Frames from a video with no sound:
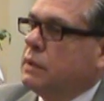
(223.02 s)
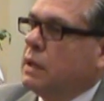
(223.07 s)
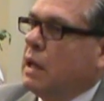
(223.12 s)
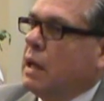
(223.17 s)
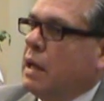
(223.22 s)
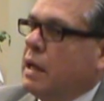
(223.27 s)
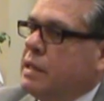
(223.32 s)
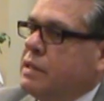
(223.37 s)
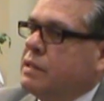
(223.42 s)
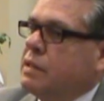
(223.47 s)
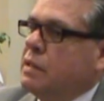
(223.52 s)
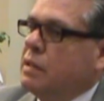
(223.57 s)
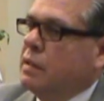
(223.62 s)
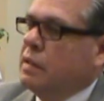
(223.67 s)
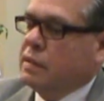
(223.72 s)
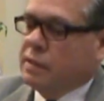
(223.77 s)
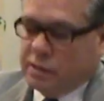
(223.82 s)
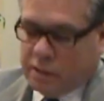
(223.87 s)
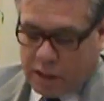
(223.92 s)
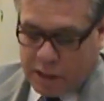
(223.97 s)
Ah, I see.
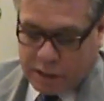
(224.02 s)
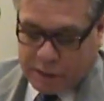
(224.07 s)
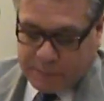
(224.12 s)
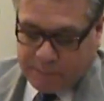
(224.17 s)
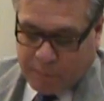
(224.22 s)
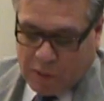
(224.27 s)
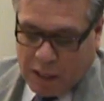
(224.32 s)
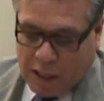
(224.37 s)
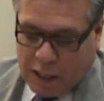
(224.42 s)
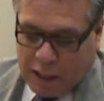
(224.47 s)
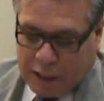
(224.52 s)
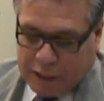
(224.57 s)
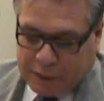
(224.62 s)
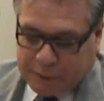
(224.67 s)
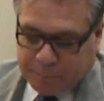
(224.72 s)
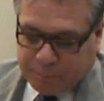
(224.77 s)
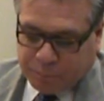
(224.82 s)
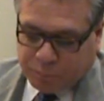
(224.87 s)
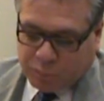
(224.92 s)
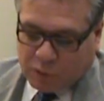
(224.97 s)
That's nice.
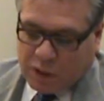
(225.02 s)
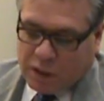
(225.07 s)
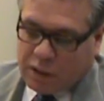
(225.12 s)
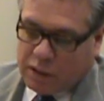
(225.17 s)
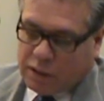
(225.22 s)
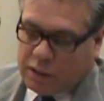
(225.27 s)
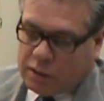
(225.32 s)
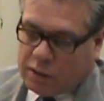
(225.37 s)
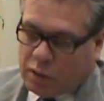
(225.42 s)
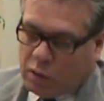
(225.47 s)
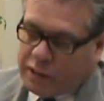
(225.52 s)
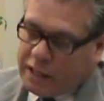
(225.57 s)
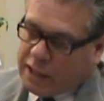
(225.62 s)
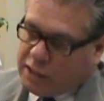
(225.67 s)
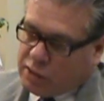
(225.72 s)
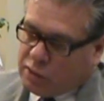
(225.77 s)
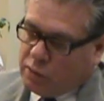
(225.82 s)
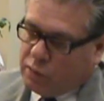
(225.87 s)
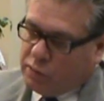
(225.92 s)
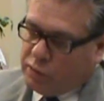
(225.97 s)

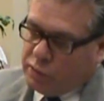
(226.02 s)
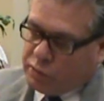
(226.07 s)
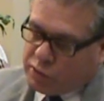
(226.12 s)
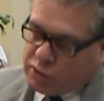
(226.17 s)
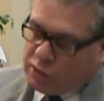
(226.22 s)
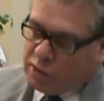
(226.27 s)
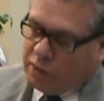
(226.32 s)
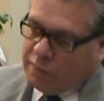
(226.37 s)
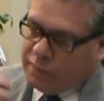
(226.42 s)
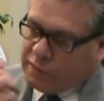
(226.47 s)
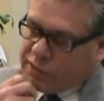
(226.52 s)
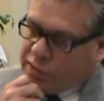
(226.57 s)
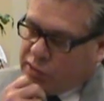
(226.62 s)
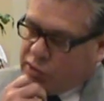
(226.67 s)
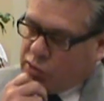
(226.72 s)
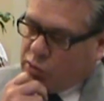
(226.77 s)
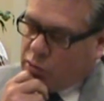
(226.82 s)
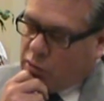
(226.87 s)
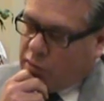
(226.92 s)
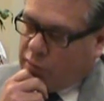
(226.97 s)
Okay, so your
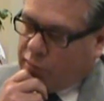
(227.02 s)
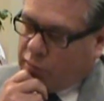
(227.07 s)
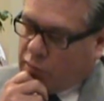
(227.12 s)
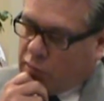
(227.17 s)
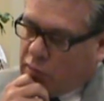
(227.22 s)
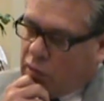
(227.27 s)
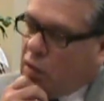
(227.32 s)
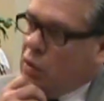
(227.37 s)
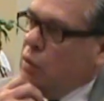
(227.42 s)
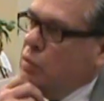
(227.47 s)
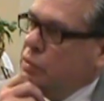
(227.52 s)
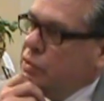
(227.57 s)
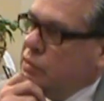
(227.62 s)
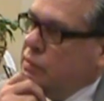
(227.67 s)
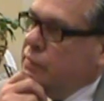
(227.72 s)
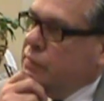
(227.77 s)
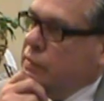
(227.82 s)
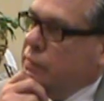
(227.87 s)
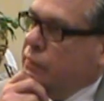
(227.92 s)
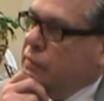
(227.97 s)
services, you offer a host
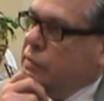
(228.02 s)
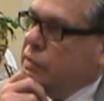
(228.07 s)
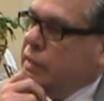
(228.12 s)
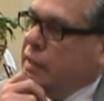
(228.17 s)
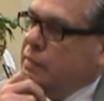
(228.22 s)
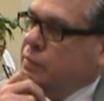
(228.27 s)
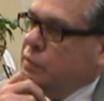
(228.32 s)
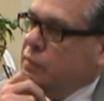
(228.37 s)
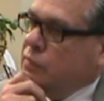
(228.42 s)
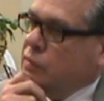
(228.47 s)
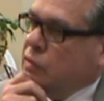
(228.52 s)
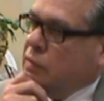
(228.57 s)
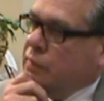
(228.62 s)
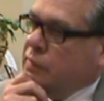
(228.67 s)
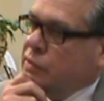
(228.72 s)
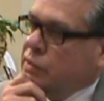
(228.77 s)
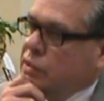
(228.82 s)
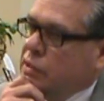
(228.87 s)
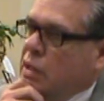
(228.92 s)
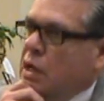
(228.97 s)
of different types of
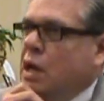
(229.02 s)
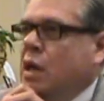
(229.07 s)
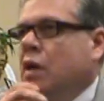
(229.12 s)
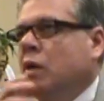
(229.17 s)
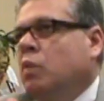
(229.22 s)
services.